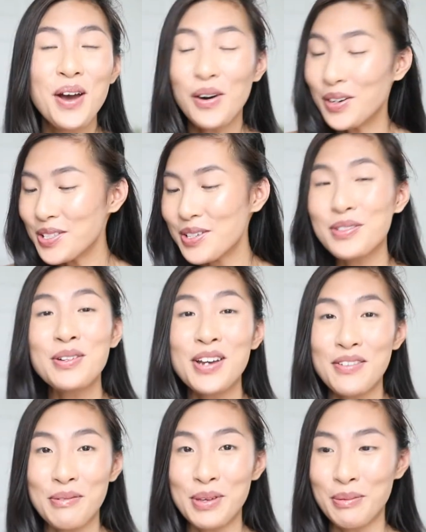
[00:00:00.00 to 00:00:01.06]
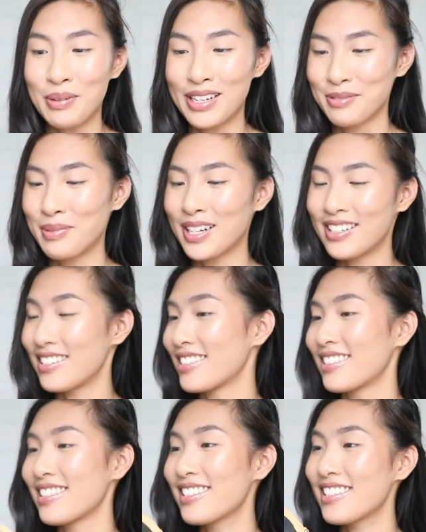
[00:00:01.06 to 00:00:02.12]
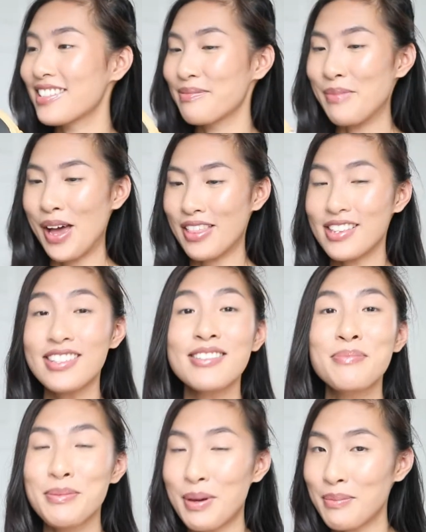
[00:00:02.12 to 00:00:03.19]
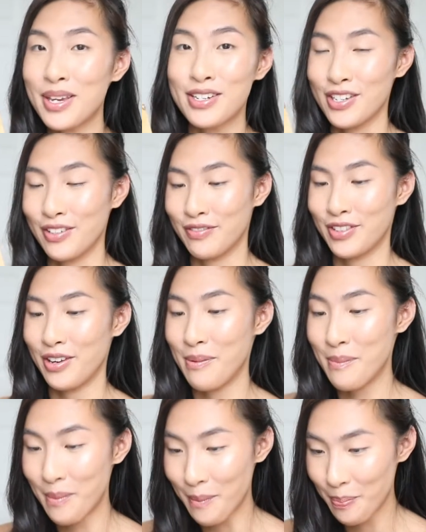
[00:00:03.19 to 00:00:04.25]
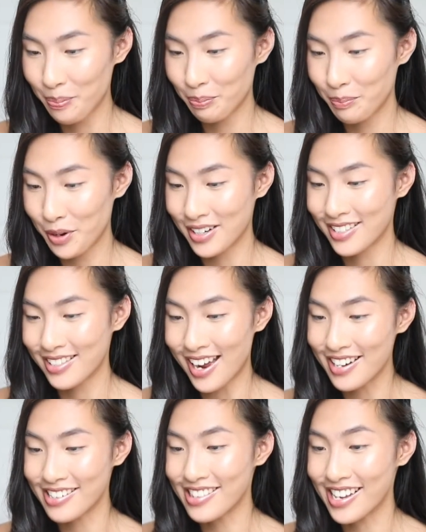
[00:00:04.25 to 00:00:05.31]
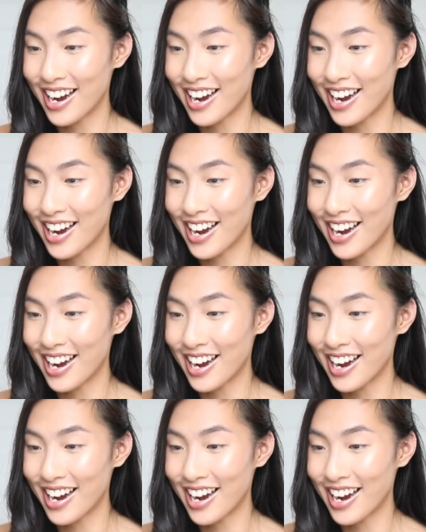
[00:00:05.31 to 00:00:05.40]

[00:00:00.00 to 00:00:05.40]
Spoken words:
Also, don't laugh at me please, because this has been my makeshift mirror stand thing.